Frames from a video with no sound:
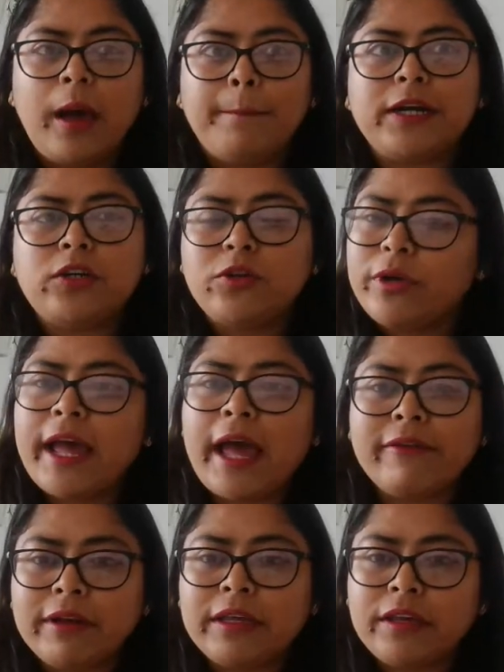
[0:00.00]
But today
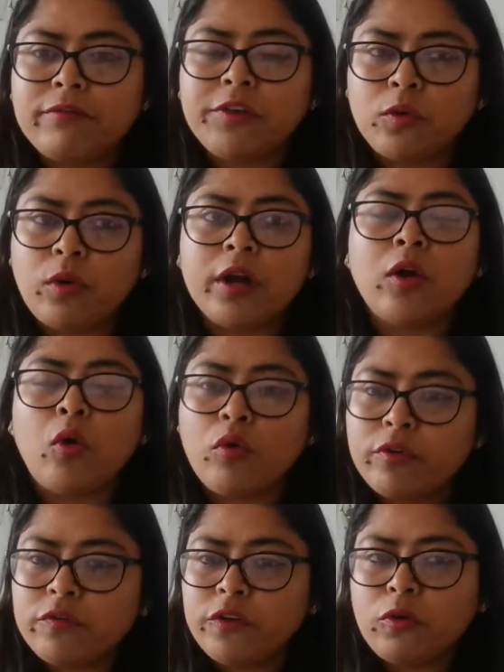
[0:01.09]
I will give you an
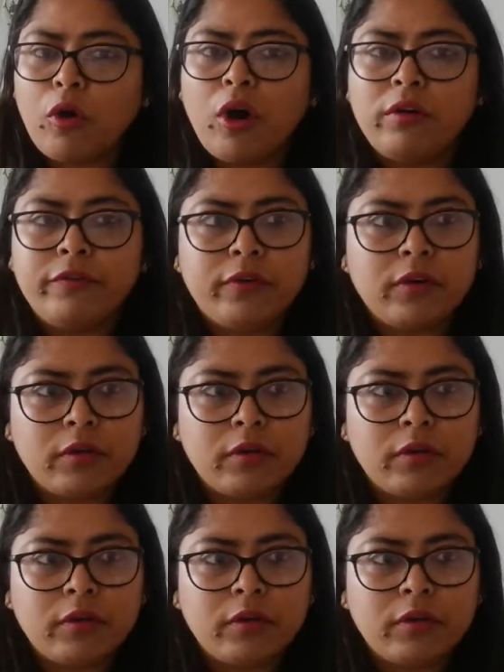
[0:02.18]
overview of